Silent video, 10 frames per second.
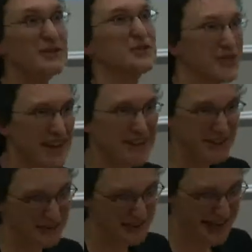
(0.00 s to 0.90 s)

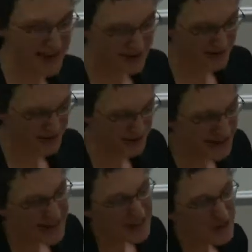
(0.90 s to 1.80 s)
creativity out of you.
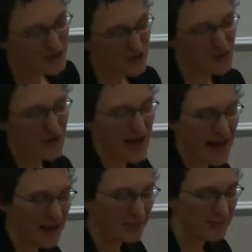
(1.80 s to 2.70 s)
So
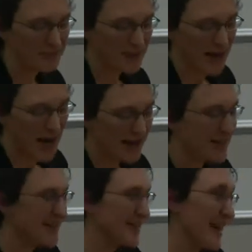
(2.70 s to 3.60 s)
I
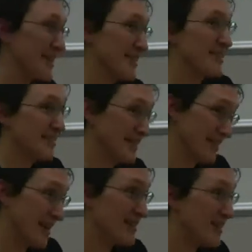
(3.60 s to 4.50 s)
think that is
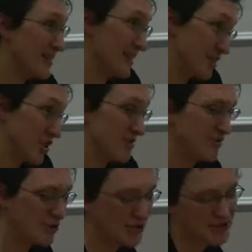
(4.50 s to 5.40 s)
in terms of
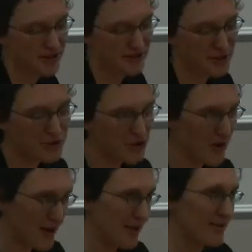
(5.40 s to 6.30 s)
looking to the future
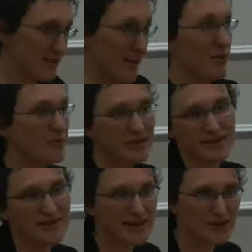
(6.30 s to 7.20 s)
and developing this
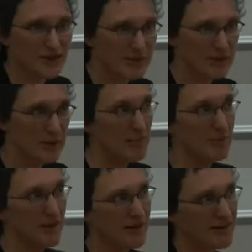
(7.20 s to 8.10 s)
sector. I mean, the people
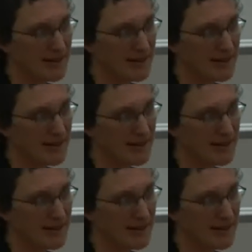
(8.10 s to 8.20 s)
are